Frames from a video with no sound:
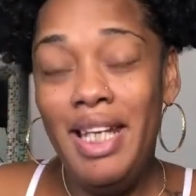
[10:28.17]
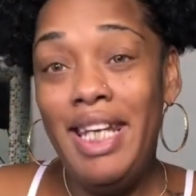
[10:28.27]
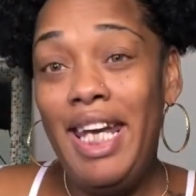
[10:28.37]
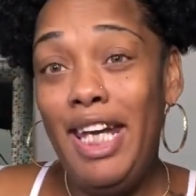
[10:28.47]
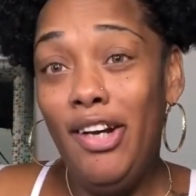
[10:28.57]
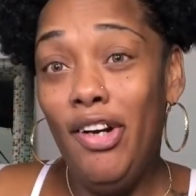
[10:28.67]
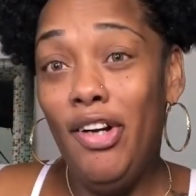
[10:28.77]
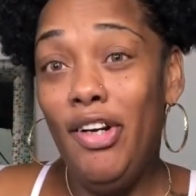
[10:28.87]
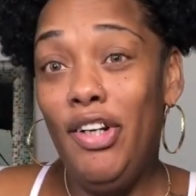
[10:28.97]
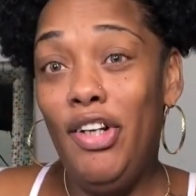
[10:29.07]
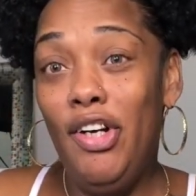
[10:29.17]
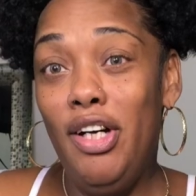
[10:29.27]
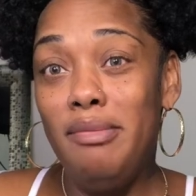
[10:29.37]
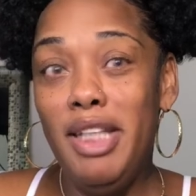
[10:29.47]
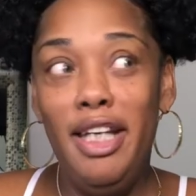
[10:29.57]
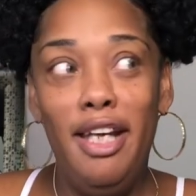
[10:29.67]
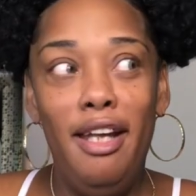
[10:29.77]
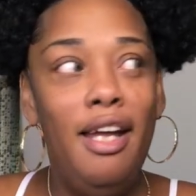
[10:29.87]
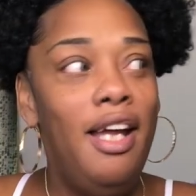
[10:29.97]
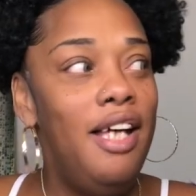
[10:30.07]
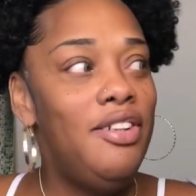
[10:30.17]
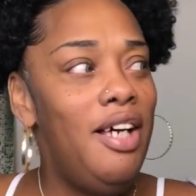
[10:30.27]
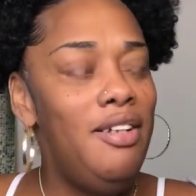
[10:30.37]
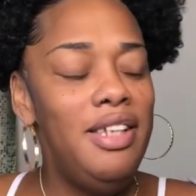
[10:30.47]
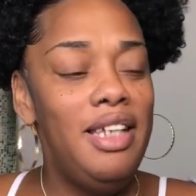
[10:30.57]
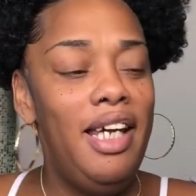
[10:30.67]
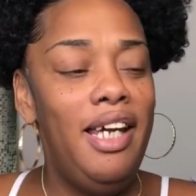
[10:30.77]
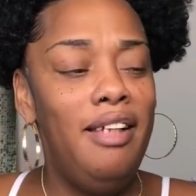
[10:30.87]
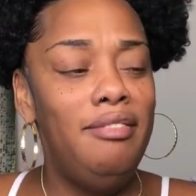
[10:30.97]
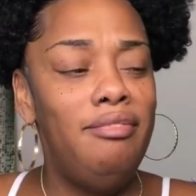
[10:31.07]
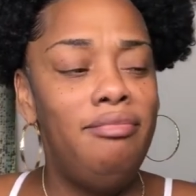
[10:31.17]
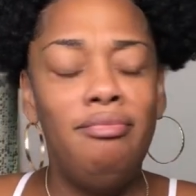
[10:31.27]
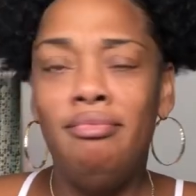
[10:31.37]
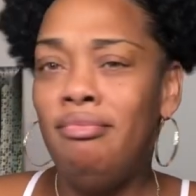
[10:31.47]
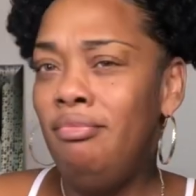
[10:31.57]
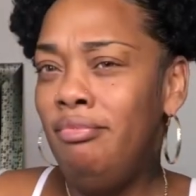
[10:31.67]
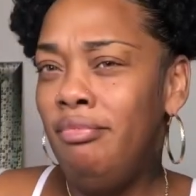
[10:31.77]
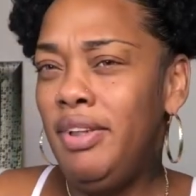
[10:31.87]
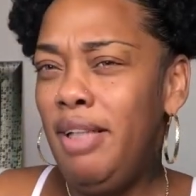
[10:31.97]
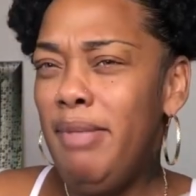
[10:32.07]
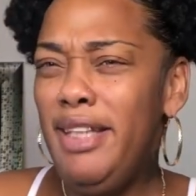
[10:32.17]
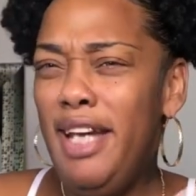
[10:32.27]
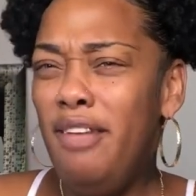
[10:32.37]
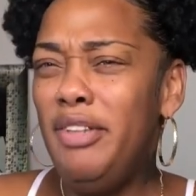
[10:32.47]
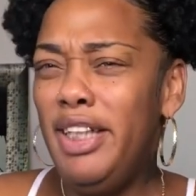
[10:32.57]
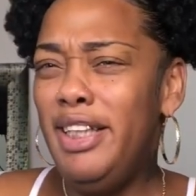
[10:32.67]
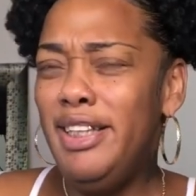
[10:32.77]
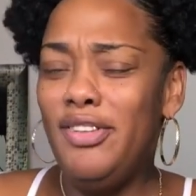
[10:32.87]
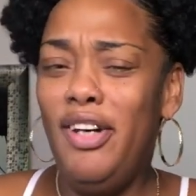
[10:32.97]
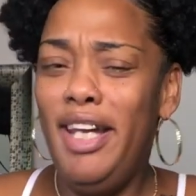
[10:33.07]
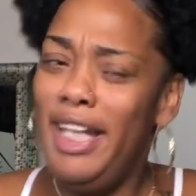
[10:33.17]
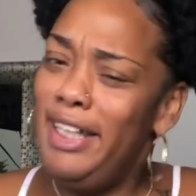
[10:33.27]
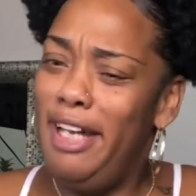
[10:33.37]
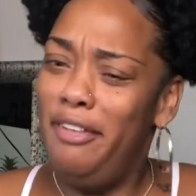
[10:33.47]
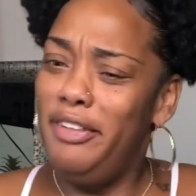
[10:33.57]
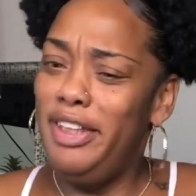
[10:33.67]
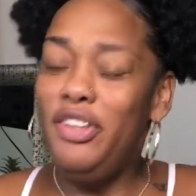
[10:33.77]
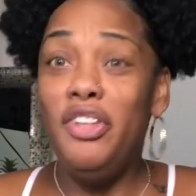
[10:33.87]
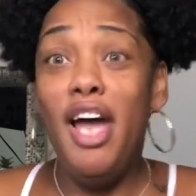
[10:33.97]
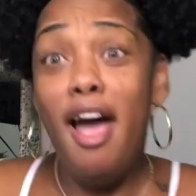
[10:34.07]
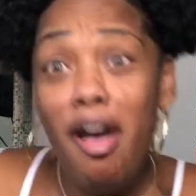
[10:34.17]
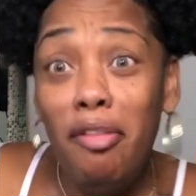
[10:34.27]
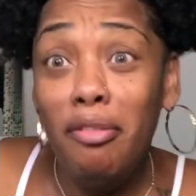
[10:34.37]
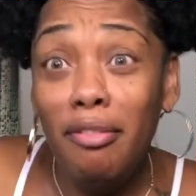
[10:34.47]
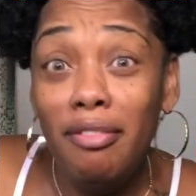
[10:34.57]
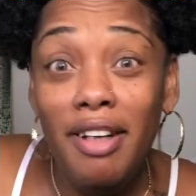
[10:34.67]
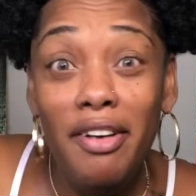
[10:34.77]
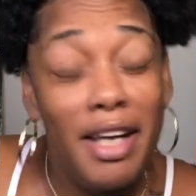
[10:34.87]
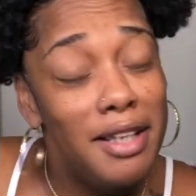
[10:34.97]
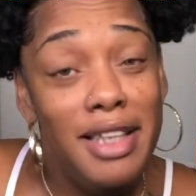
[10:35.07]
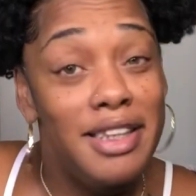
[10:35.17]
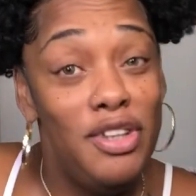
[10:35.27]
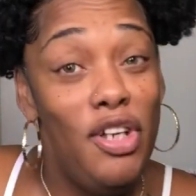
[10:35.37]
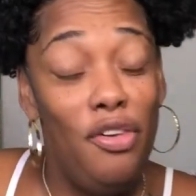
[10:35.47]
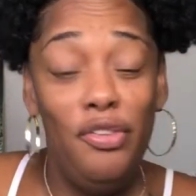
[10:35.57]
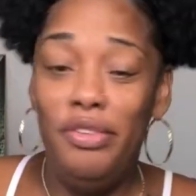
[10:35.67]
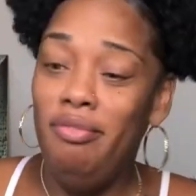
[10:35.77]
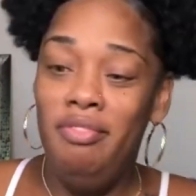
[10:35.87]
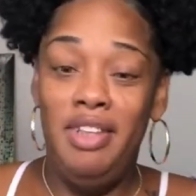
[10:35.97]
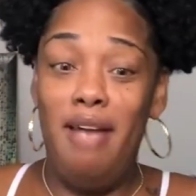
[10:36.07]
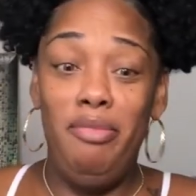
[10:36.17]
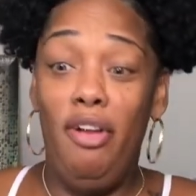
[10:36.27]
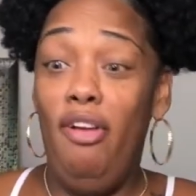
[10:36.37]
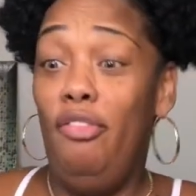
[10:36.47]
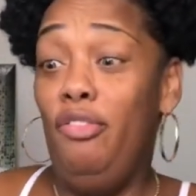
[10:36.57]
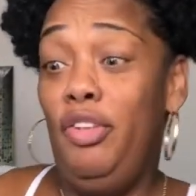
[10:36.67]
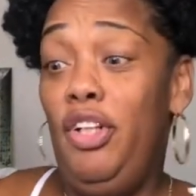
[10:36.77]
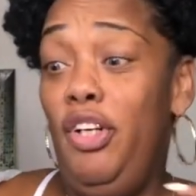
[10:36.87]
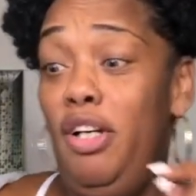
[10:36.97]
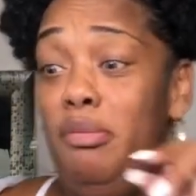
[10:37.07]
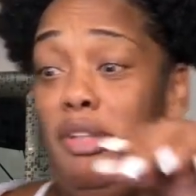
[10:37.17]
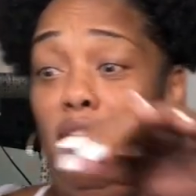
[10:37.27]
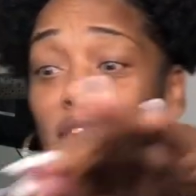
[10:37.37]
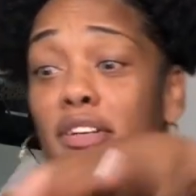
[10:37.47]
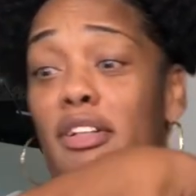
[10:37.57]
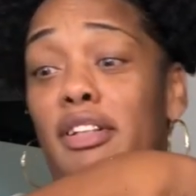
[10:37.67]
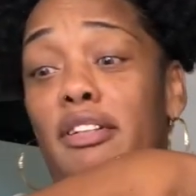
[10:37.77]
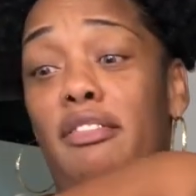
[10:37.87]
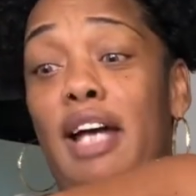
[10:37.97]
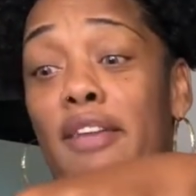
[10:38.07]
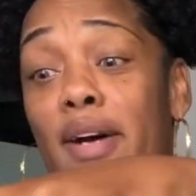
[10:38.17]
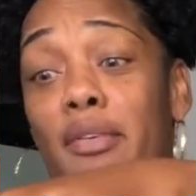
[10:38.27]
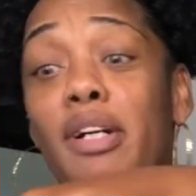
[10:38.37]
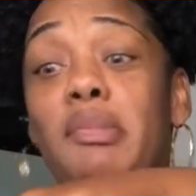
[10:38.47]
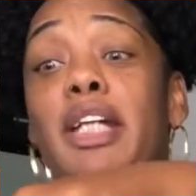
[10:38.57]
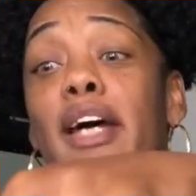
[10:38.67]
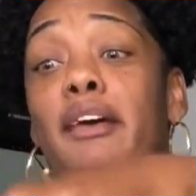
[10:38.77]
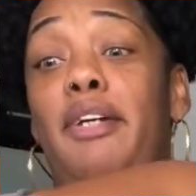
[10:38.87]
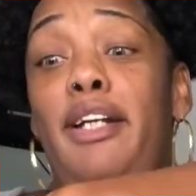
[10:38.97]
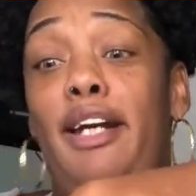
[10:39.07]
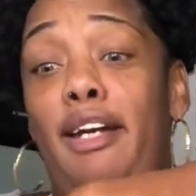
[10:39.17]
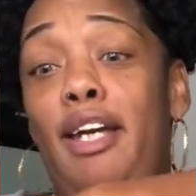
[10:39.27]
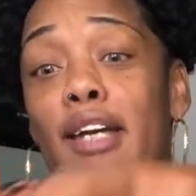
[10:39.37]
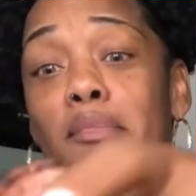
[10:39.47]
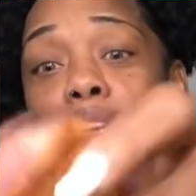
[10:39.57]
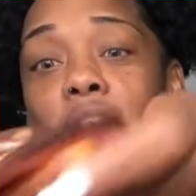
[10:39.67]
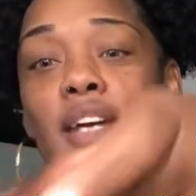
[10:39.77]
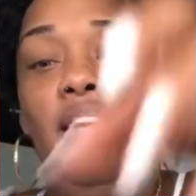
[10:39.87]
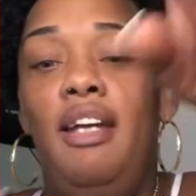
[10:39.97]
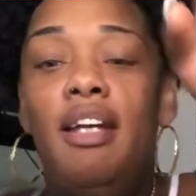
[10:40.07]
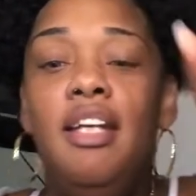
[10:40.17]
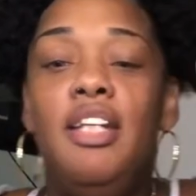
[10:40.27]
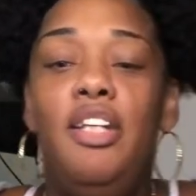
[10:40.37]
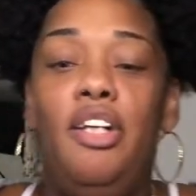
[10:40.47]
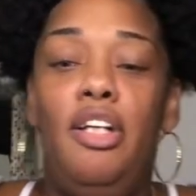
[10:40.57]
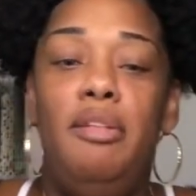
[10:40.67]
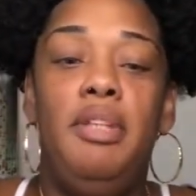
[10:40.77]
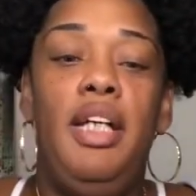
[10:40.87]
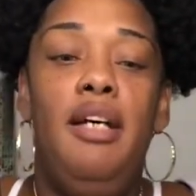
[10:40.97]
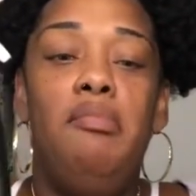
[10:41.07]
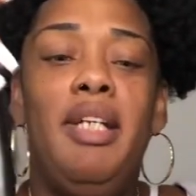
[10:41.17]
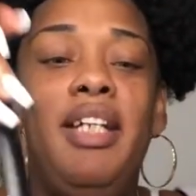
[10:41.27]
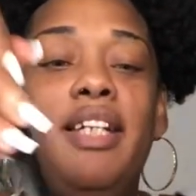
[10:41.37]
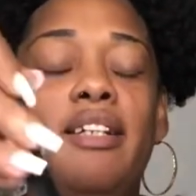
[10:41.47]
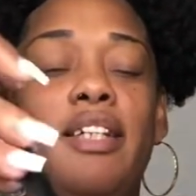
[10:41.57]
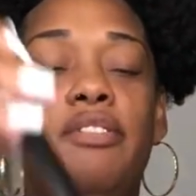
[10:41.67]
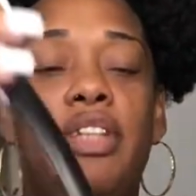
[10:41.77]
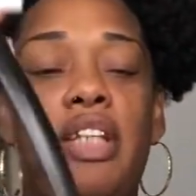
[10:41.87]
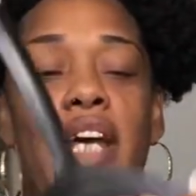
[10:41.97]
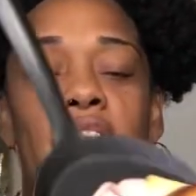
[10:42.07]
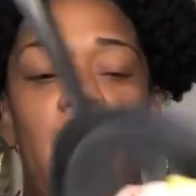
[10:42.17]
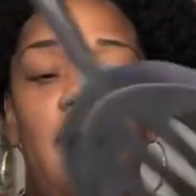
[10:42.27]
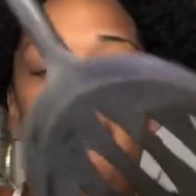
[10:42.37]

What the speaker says: here. You know what I'm saying? So I was like, am I down with this? Oh, I ain't down with this. You know? Okay, because, you know, I'm grown. You know what I'm learning? If I want to be down with it, I can be. You know what I'm saying? But then it was like,